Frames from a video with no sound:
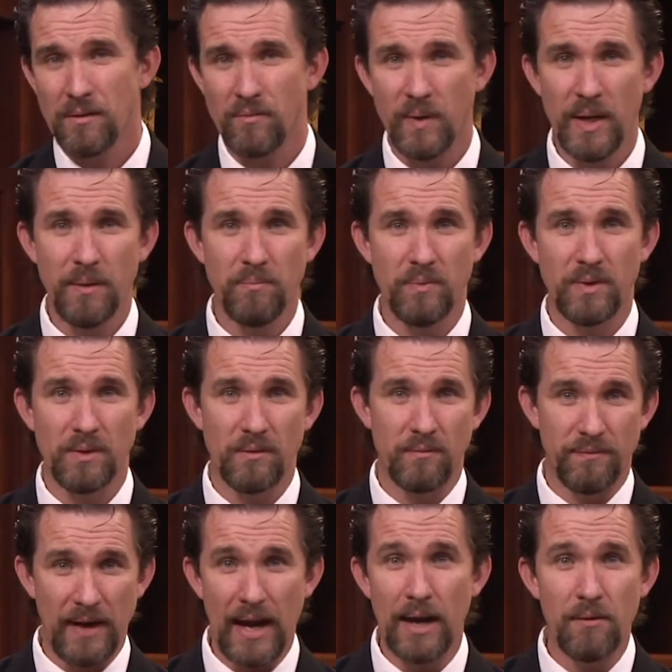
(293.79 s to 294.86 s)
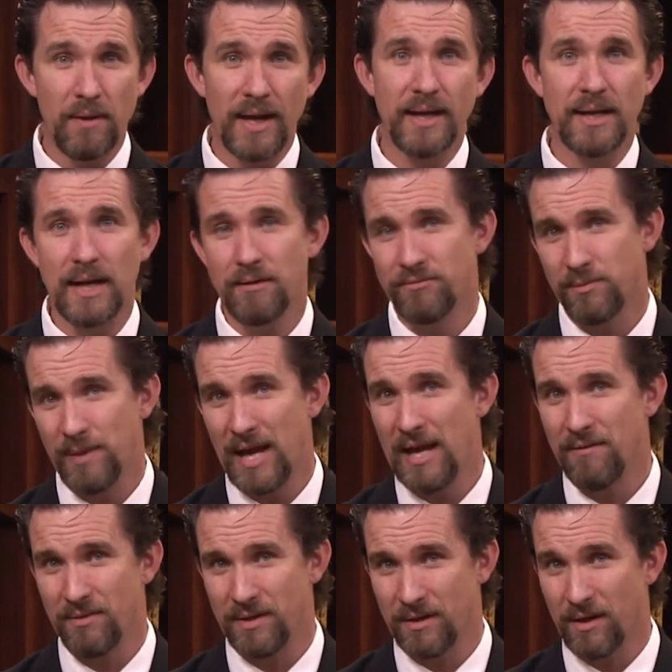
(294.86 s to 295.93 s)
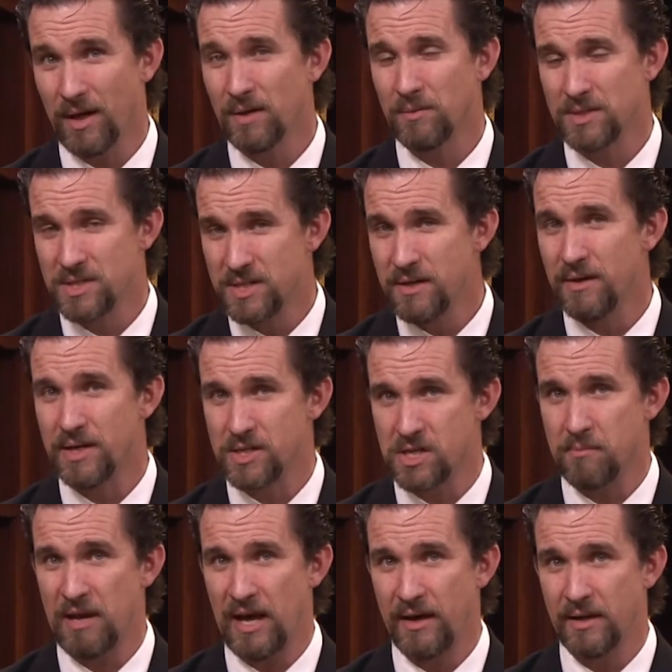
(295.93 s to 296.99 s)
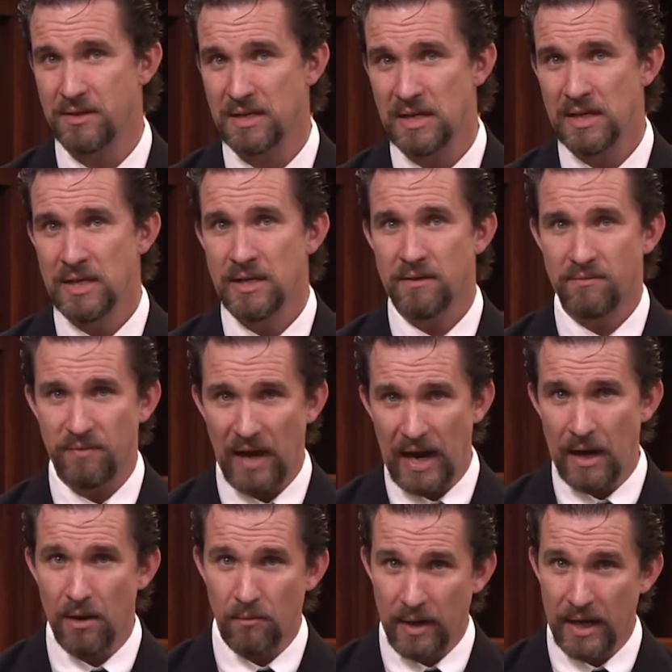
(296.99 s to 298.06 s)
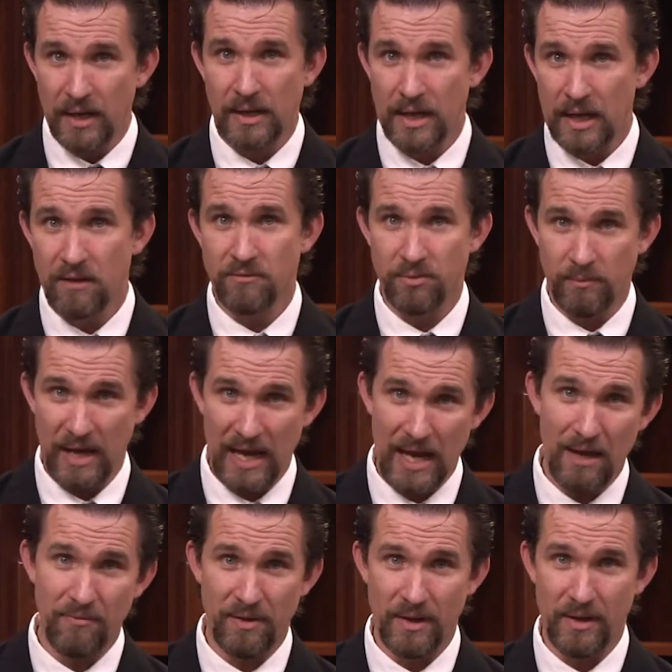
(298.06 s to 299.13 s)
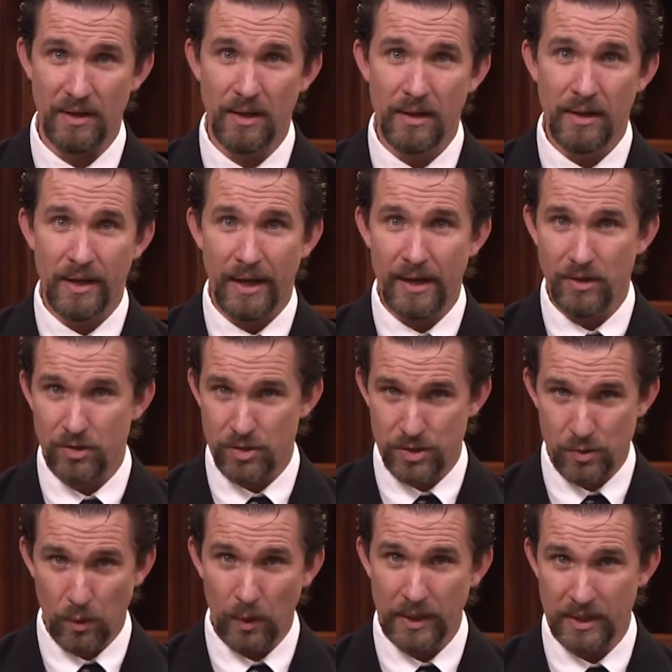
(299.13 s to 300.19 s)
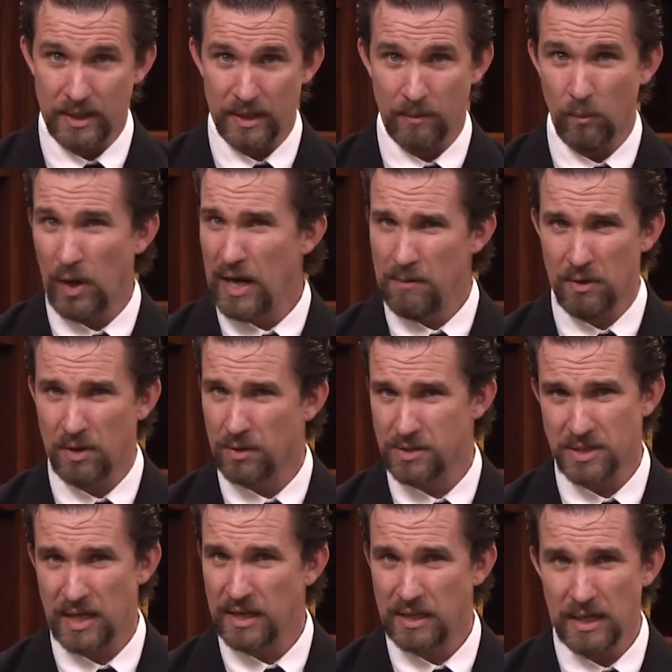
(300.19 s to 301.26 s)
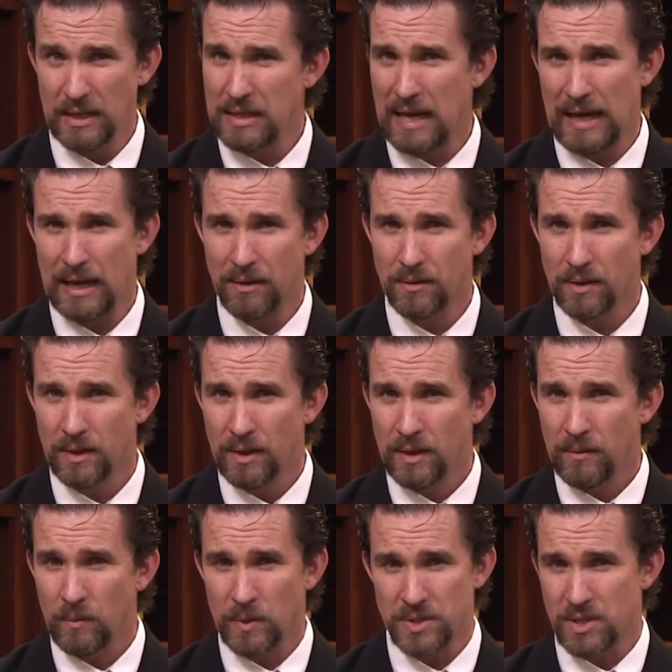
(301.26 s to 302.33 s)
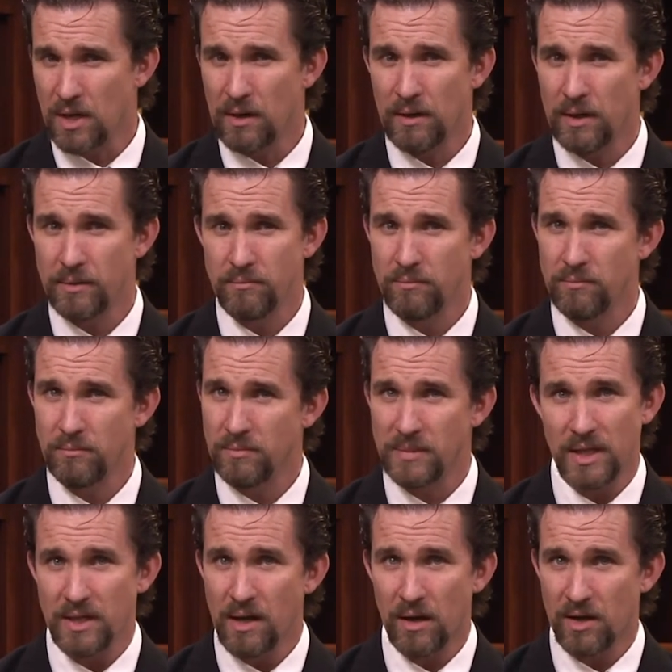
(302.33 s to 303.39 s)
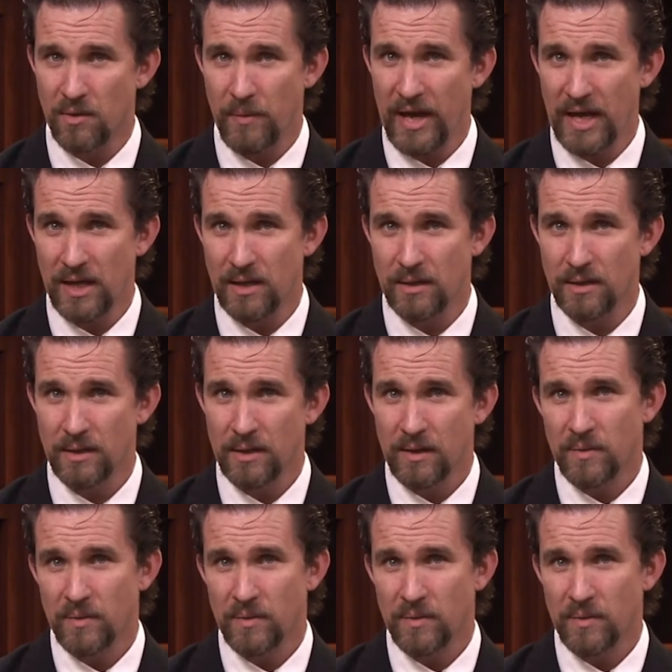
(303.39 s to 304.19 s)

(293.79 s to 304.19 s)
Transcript: Friend, fire rained down from heaven. God was serious about it. Fire rained down from heaven and destroyed them. Why? Because they did that which God did not command.